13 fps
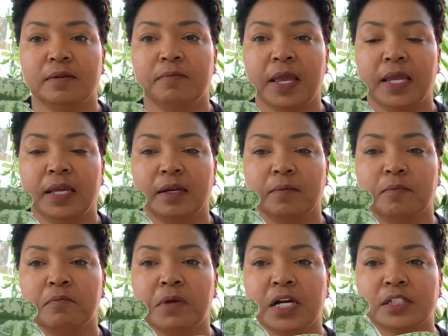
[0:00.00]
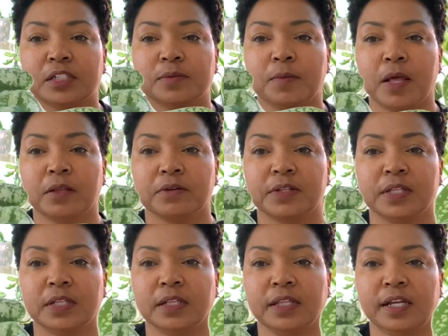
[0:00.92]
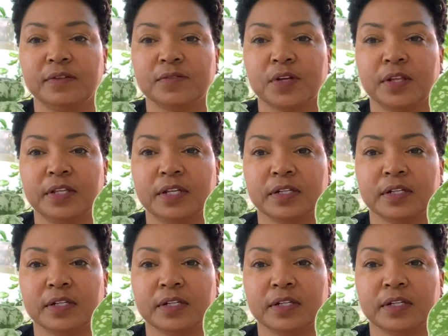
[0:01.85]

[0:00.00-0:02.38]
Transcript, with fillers: making them much smaller than the leaves on the